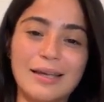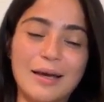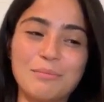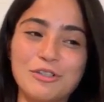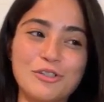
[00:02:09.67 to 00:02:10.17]

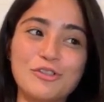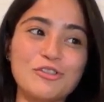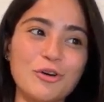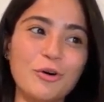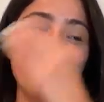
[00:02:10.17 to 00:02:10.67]
Like I'm
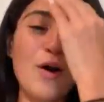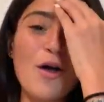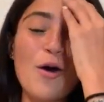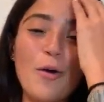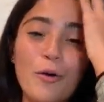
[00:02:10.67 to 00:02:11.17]
just so
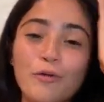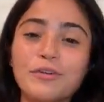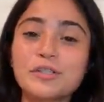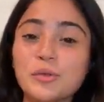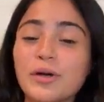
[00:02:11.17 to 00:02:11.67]

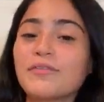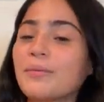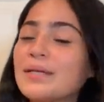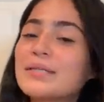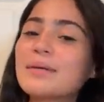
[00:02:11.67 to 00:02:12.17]
overjoyed
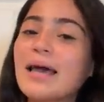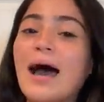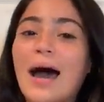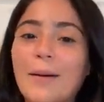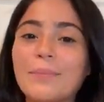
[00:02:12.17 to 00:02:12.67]
for me to be
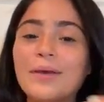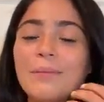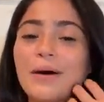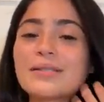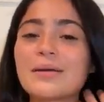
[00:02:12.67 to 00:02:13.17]
happy
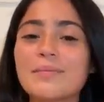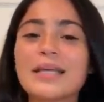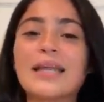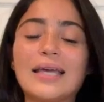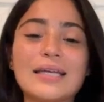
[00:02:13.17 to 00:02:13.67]
about
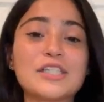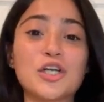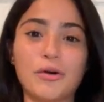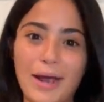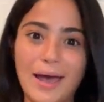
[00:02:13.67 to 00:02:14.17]
something like it's
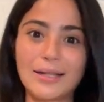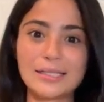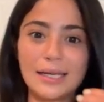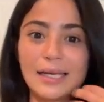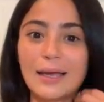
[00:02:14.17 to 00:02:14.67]

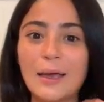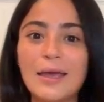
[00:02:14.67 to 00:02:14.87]
grand. Like